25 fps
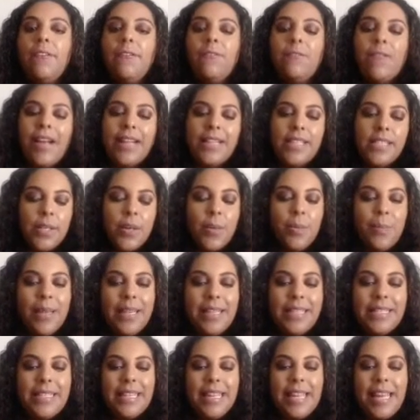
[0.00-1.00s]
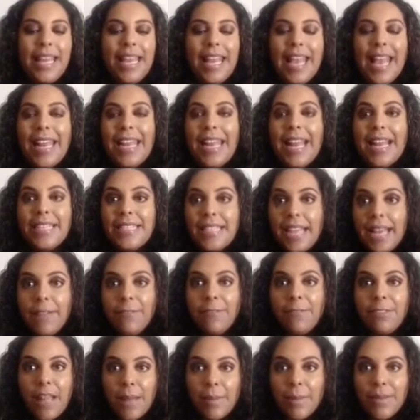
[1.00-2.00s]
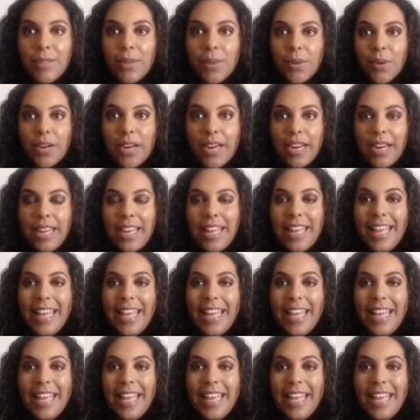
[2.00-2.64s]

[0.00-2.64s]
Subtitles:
fights obesity, and anti-inflammatory.